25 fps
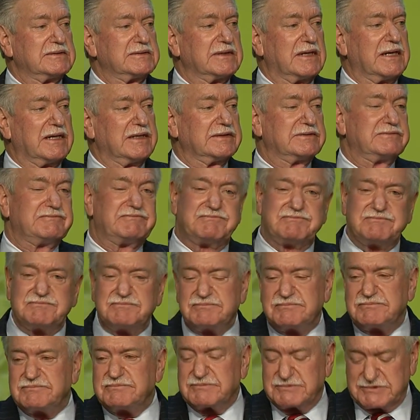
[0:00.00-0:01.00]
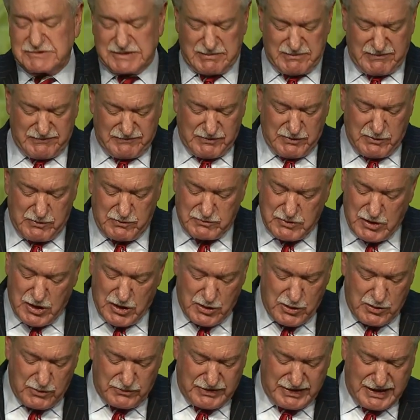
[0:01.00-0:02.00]
I, some of you
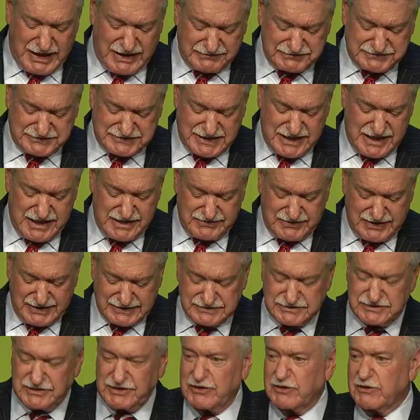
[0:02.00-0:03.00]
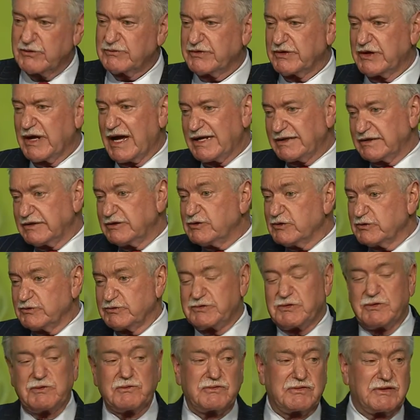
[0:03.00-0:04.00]
know that I've said that, you know, you had to do
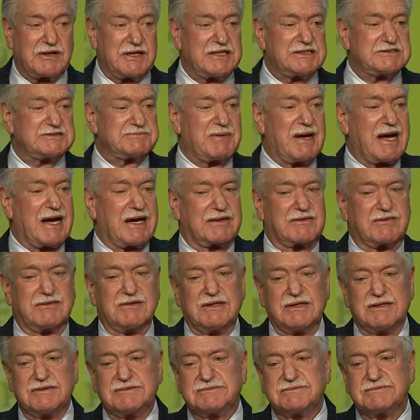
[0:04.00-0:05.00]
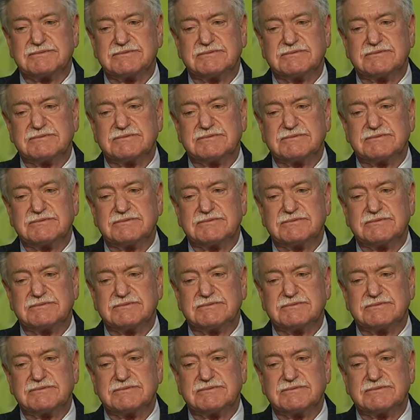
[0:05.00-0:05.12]
two things back then.